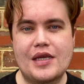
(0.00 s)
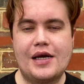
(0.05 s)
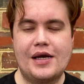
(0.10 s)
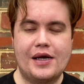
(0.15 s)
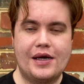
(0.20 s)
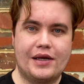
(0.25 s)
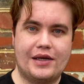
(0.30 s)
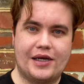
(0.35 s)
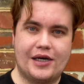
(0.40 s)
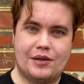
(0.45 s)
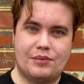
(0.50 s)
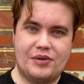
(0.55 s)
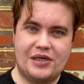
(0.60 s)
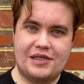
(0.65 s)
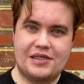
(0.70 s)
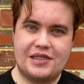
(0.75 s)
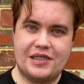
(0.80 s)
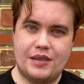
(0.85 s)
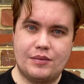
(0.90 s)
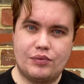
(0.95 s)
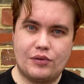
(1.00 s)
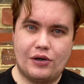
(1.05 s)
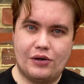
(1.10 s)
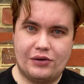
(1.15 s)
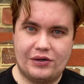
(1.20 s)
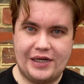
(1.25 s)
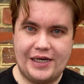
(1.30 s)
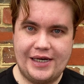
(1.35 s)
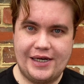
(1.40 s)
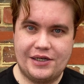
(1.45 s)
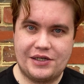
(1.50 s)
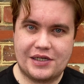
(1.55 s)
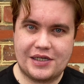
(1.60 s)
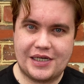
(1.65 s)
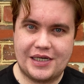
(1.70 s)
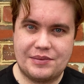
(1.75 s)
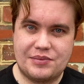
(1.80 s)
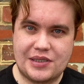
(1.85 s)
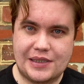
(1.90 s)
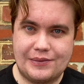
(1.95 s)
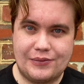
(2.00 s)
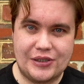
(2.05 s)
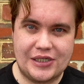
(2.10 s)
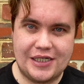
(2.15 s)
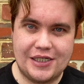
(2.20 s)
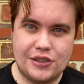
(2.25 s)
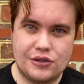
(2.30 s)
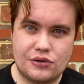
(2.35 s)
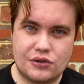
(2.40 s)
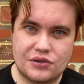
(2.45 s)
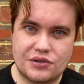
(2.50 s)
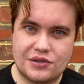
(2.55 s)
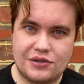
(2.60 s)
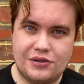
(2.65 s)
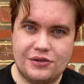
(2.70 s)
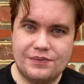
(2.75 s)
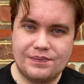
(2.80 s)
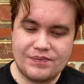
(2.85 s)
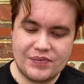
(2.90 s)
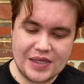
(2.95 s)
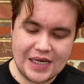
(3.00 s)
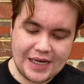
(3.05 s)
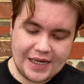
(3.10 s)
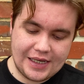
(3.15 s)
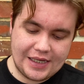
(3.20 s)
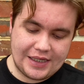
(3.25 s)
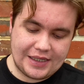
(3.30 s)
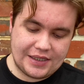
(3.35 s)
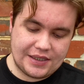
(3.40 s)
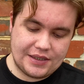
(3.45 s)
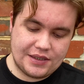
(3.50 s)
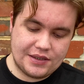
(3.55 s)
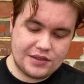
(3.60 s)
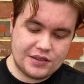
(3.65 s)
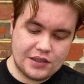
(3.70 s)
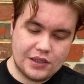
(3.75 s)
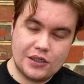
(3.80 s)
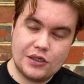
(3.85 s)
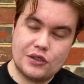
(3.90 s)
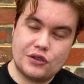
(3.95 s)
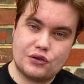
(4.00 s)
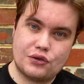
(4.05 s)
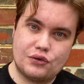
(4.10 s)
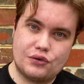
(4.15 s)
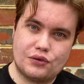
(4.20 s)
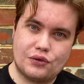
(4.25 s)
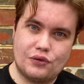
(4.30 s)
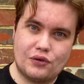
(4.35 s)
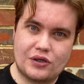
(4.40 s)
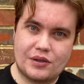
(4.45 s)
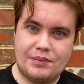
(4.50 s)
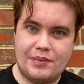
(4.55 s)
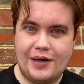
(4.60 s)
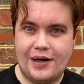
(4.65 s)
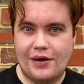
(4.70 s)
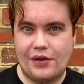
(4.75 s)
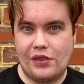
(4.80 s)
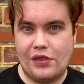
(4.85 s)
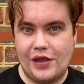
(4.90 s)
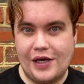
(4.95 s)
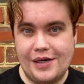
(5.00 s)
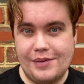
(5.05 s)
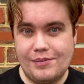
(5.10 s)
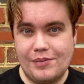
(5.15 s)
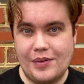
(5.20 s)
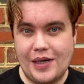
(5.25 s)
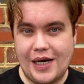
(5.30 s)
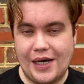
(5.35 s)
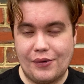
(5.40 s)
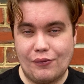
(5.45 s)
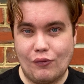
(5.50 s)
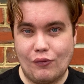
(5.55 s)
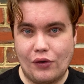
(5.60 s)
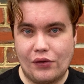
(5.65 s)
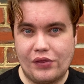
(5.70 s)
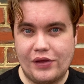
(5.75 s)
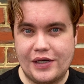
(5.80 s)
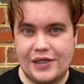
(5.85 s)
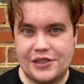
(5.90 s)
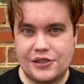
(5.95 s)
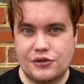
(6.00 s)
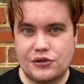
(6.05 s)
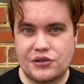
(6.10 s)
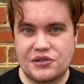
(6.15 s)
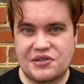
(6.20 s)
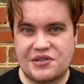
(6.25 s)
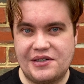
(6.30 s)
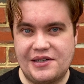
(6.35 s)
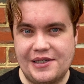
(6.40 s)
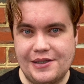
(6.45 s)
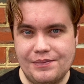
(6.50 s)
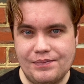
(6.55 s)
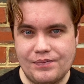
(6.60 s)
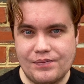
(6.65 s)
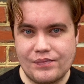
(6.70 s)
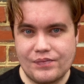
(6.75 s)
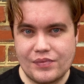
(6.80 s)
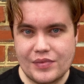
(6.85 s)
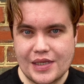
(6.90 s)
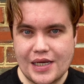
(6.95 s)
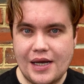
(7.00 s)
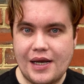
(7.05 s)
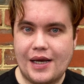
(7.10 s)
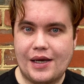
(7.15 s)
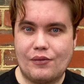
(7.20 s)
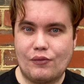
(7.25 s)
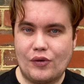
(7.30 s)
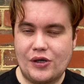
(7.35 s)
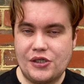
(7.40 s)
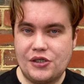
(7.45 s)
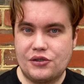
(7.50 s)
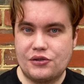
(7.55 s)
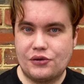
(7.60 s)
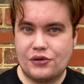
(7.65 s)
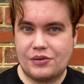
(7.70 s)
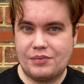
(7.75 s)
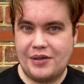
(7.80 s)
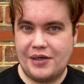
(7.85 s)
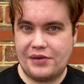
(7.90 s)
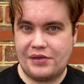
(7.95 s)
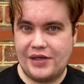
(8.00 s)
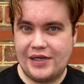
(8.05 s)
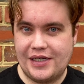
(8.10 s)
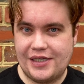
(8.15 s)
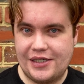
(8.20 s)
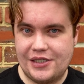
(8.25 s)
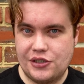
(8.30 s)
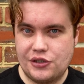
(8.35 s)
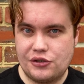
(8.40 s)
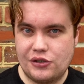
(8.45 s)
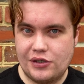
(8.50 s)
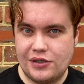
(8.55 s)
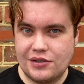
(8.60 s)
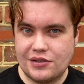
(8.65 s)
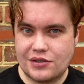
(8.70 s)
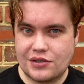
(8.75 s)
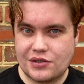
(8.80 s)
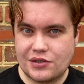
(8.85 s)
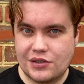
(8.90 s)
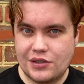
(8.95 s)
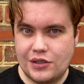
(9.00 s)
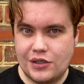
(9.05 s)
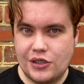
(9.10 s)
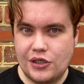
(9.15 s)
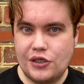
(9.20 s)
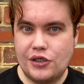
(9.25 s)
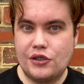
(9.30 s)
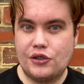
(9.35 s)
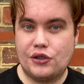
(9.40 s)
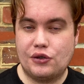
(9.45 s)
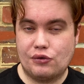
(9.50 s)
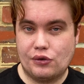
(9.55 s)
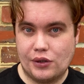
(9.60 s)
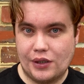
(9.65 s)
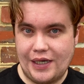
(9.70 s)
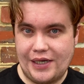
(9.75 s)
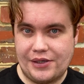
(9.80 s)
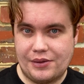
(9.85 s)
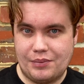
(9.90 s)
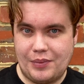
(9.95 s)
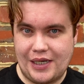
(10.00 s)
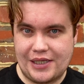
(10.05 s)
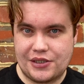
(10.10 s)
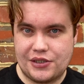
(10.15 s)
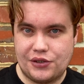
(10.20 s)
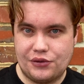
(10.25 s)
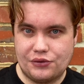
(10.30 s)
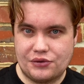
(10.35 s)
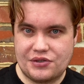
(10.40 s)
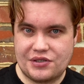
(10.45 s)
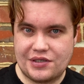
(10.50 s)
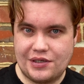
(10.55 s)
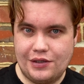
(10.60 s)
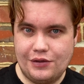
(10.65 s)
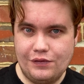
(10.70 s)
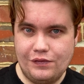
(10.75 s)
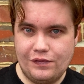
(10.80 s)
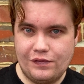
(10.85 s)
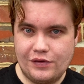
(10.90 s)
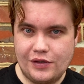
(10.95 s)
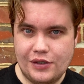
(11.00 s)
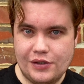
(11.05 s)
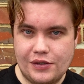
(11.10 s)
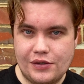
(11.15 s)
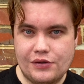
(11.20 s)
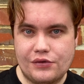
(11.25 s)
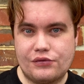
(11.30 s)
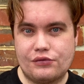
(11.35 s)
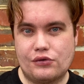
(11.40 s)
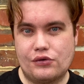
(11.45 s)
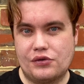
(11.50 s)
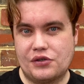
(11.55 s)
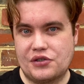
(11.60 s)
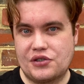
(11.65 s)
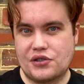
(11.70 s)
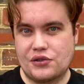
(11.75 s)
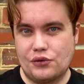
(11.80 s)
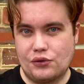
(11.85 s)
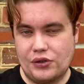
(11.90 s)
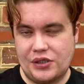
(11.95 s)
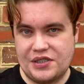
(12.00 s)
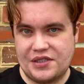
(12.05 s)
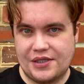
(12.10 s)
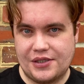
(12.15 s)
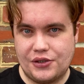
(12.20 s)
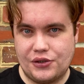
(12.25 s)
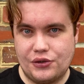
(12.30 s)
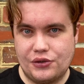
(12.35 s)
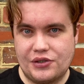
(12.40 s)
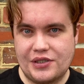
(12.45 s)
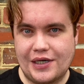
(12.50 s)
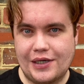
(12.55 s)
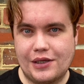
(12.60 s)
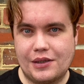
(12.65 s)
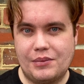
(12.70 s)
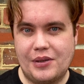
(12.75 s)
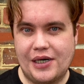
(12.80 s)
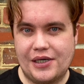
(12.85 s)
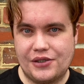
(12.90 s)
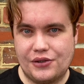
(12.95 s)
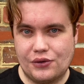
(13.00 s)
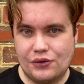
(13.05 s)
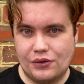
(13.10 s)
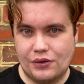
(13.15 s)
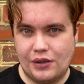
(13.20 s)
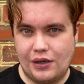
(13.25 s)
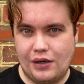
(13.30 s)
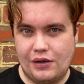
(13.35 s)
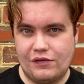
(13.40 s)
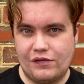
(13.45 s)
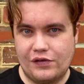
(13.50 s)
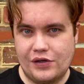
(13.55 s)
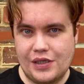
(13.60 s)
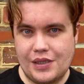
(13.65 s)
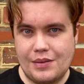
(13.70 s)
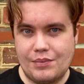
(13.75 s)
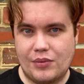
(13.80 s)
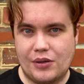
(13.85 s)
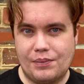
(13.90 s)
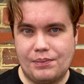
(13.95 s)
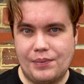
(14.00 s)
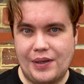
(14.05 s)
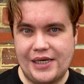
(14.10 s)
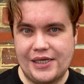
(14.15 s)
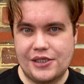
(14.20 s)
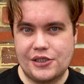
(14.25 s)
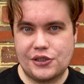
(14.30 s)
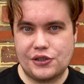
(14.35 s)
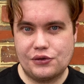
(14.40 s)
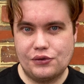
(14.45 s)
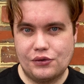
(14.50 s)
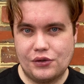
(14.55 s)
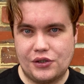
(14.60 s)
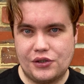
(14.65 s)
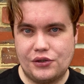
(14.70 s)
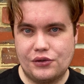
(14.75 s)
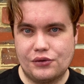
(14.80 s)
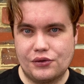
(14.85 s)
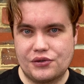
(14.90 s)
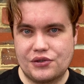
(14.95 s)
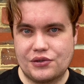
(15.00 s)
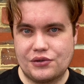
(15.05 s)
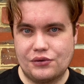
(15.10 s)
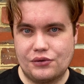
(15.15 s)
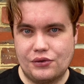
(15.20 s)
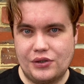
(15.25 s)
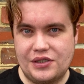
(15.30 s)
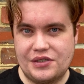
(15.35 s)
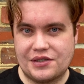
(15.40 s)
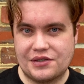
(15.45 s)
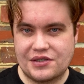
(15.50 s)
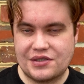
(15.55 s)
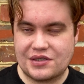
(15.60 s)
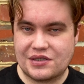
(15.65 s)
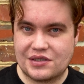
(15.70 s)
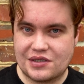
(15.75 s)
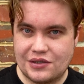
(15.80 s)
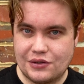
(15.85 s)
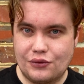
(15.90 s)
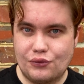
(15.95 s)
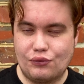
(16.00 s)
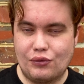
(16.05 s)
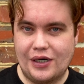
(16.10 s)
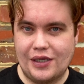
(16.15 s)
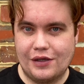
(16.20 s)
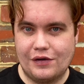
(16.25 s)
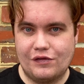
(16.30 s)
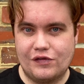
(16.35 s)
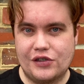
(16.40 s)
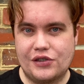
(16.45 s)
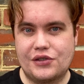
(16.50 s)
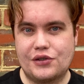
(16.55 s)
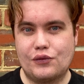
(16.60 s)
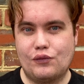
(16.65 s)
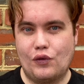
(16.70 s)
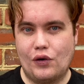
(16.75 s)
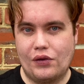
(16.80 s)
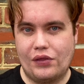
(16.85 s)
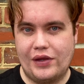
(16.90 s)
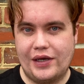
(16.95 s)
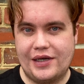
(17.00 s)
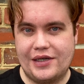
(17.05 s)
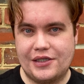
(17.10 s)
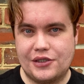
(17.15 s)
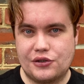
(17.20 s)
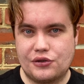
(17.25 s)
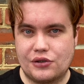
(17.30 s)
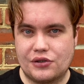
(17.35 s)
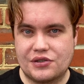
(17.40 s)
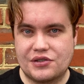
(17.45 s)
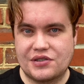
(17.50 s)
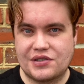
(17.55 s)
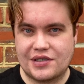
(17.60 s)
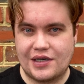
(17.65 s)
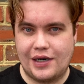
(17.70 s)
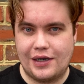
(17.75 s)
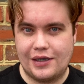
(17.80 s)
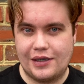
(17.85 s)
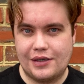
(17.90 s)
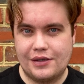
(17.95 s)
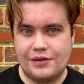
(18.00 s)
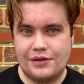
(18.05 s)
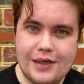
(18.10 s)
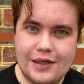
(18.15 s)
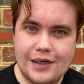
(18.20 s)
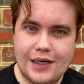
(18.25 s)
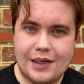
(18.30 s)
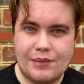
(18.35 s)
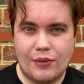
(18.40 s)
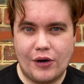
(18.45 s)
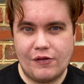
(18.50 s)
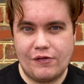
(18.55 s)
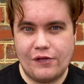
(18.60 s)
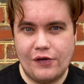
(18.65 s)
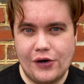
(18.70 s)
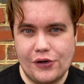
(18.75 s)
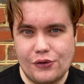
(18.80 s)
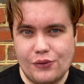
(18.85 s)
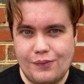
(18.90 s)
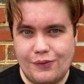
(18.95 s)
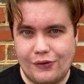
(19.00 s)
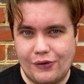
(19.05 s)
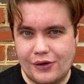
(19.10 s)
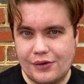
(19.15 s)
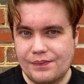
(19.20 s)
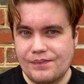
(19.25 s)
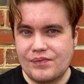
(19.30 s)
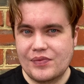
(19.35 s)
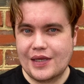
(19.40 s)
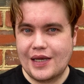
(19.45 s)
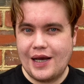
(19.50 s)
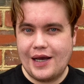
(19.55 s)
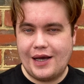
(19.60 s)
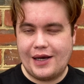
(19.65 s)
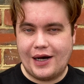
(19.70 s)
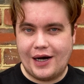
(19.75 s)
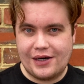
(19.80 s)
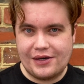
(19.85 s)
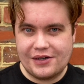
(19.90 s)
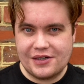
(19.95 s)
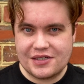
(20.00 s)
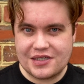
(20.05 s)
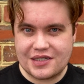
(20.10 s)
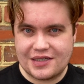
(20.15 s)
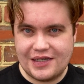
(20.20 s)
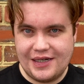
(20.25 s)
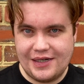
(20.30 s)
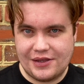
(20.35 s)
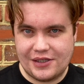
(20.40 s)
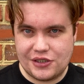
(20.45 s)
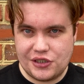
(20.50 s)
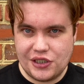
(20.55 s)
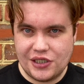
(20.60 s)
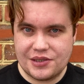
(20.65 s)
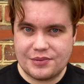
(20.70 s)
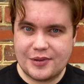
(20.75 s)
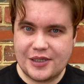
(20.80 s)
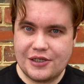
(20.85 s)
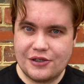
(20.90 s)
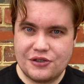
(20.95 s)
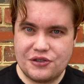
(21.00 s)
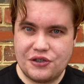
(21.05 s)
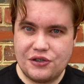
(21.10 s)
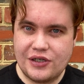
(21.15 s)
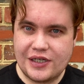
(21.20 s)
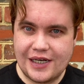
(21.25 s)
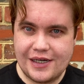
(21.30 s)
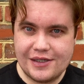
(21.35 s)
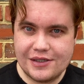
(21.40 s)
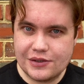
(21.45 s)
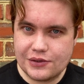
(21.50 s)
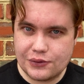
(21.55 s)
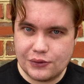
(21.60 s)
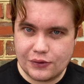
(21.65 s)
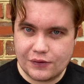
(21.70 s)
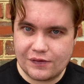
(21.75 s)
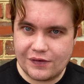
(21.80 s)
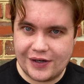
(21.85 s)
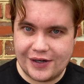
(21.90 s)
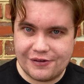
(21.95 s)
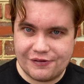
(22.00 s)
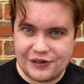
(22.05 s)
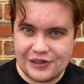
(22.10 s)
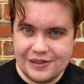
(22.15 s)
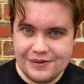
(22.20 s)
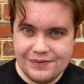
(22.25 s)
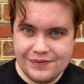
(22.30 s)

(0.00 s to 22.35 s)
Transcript: Now, a big tip on how to keep someone interested is to talk about them and what they're interested in. And when you talk about their interests, you relate it back to yourself through the stories that you tell about your life. But make sure that your stories are still relevant to what their interests are. And my final point, understand that just because you can talk forever